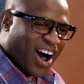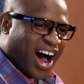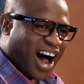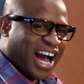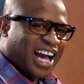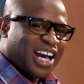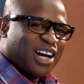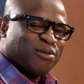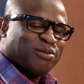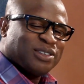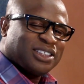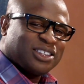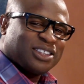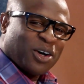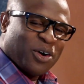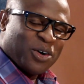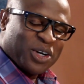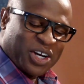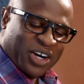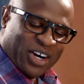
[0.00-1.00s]
I am
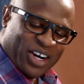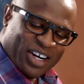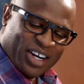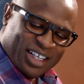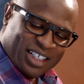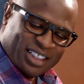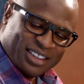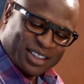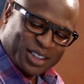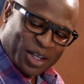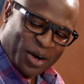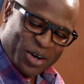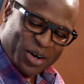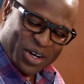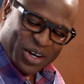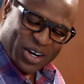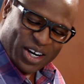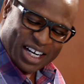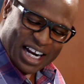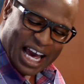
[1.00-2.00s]
so good, so
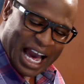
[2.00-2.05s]
good.